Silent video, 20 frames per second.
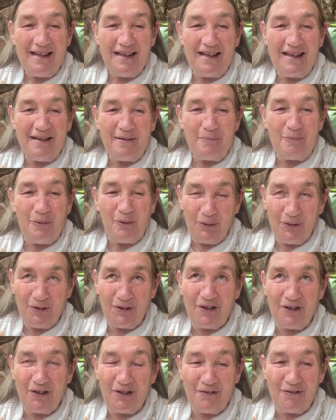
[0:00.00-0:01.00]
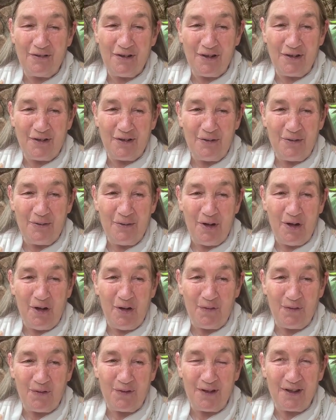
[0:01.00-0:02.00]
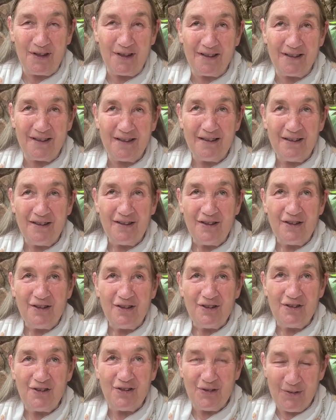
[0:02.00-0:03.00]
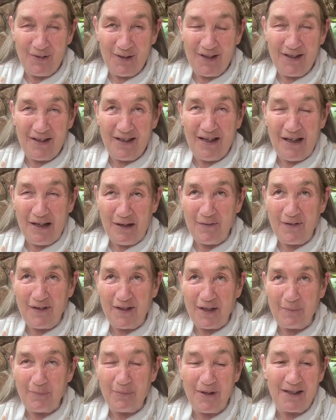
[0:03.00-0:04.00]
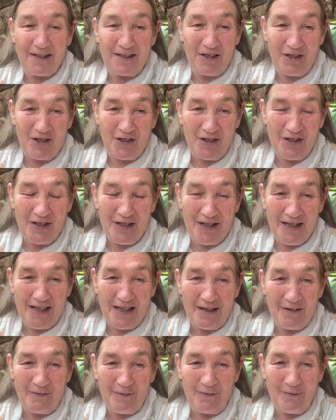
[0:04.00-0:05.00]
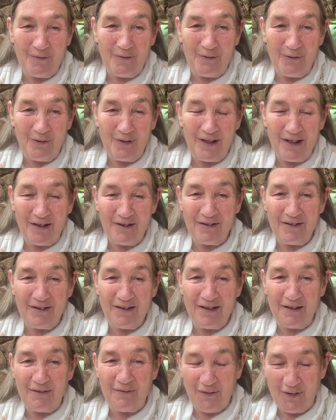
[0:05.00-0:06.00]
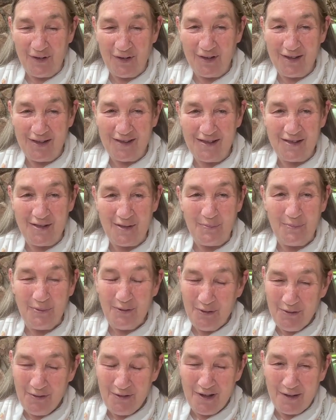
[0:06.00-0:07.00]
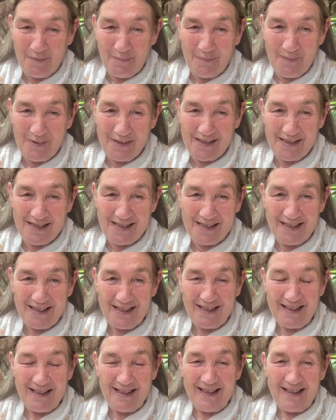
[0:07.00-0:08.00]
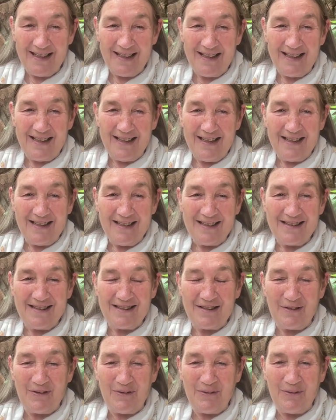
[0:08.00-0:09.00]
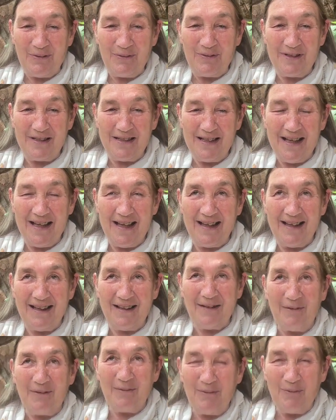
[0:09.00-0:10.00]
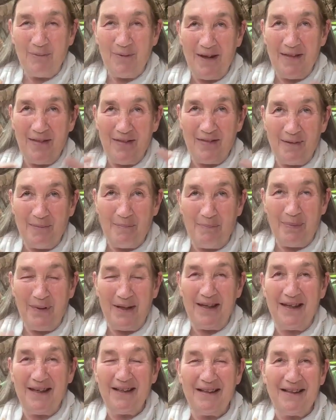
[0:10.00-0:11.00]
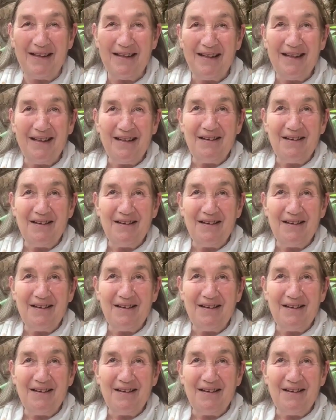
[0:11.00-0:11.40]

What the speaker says: in Boulder, Colorado, offering 2-year Ayurvedic practitioner and 4-year advanced programs. So with the big